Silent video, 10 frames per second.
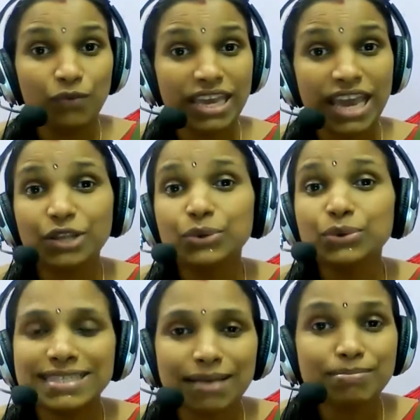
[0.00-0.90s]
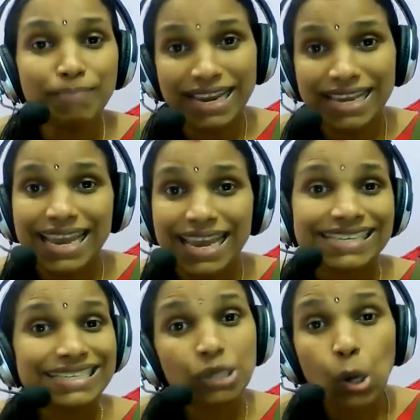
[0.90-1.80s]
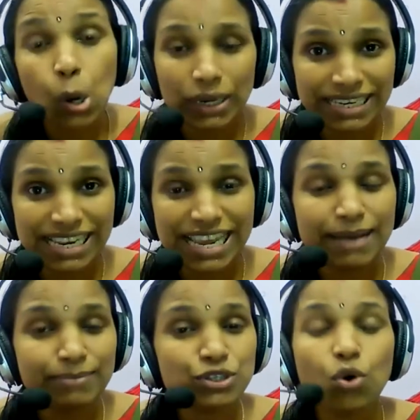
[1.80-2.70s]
we can use some medicated collyriums